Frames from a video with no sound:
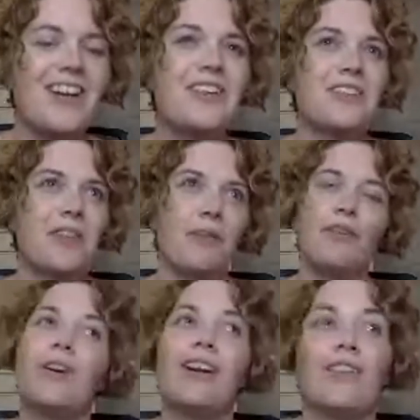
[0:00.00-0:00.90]
So if
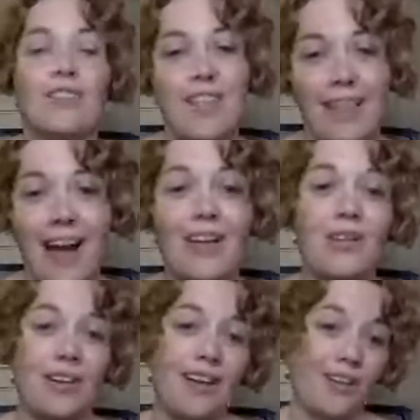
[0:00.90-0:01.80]
you can understand that, you
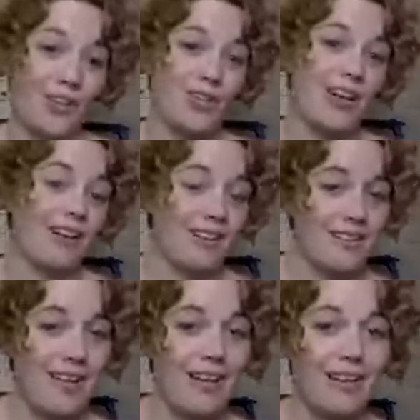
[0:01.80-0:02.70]
can understand
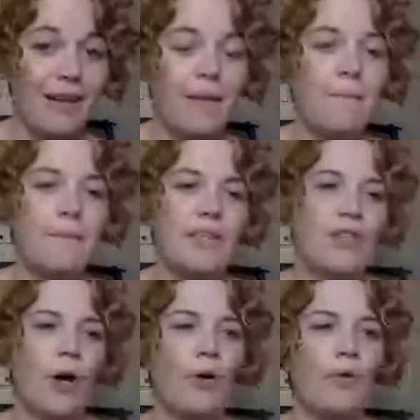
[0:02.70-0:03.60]
consent.
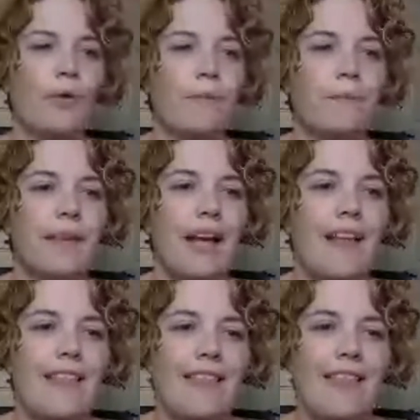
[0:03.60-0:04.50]
So
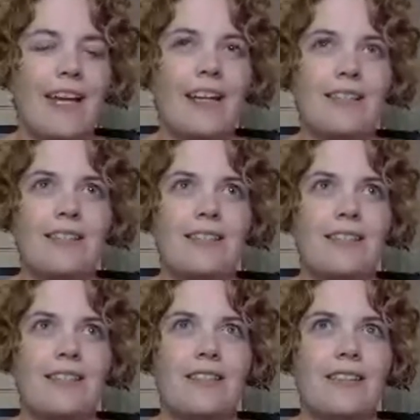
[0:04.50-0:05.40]

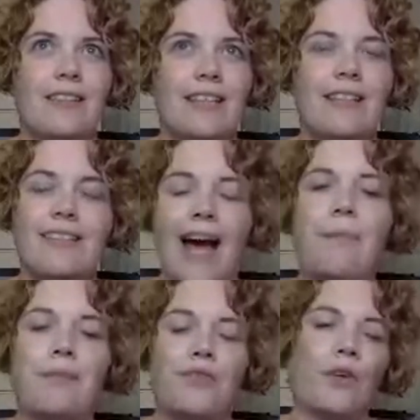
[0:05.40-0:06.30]
this
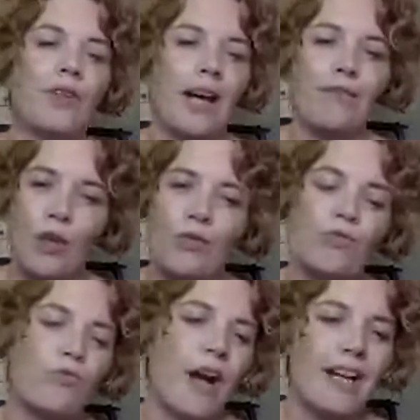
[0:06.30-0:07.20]
episode kind of goes
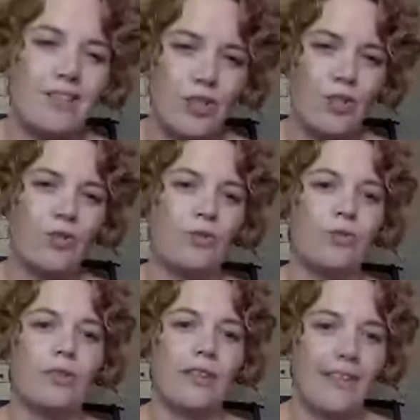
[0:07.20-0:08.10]
right
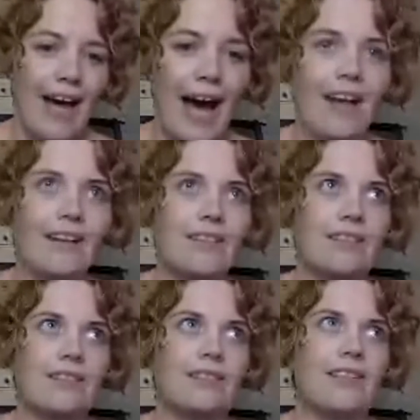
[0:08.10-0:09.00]
to that
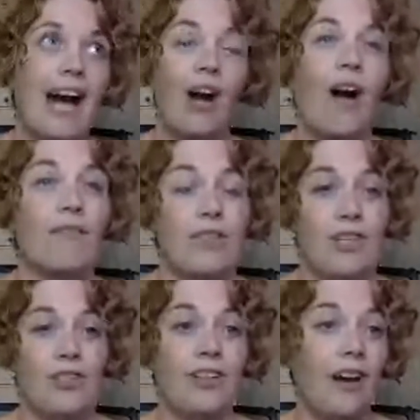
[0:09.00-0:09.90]

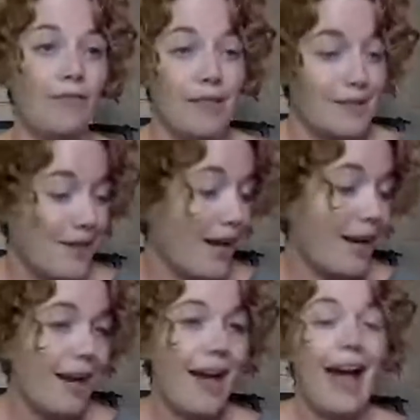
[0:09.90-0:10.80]
conversation of consent
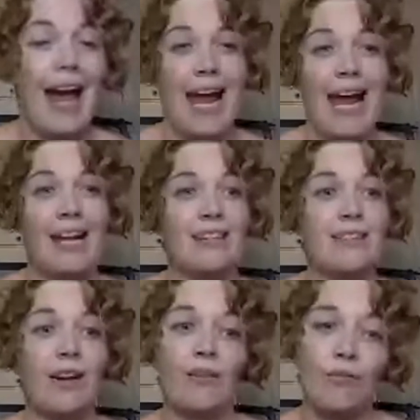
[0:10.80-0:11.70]

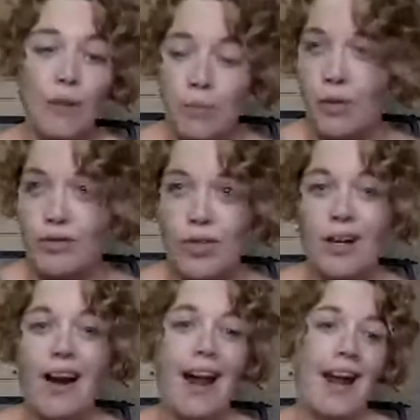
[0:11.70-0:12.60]
and of rape
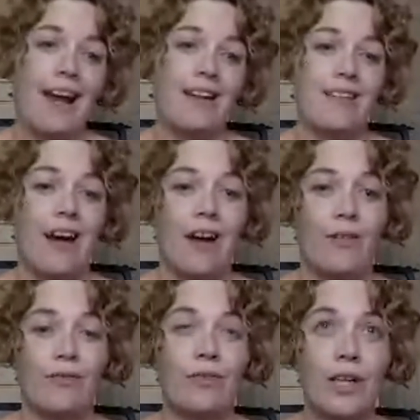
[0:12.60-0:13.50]
culture and
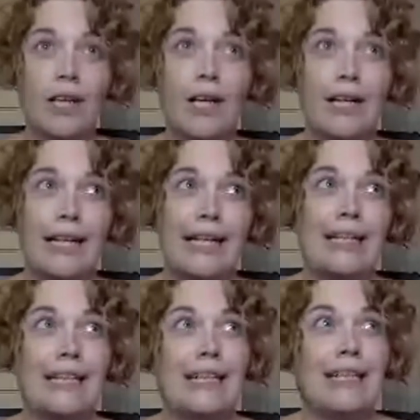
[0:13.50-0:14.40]
of,
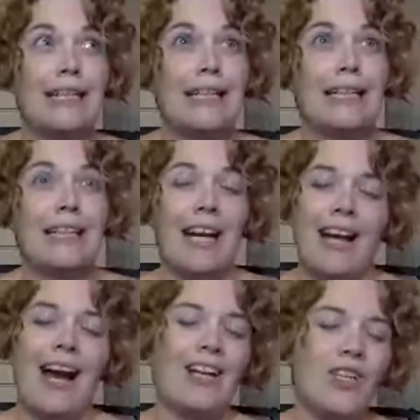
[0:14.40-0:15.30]
like,
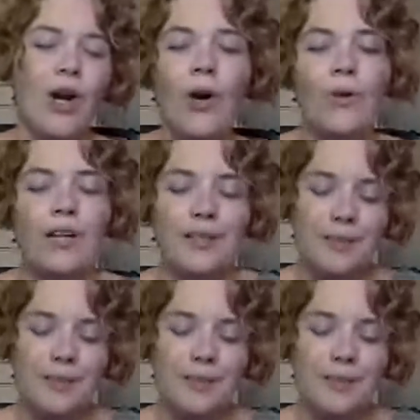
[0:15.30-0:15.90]
I know